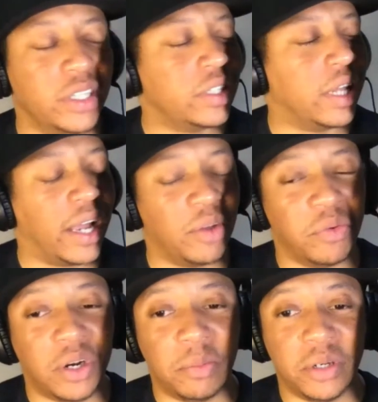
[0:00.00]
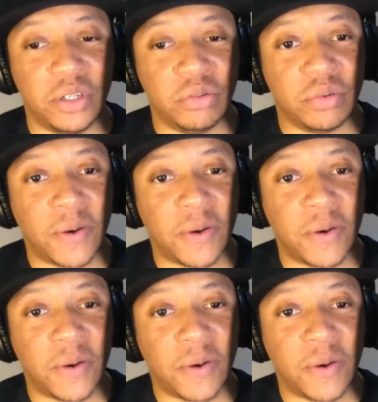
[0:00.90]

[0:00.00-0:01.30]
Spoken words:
This last one I'm going to do.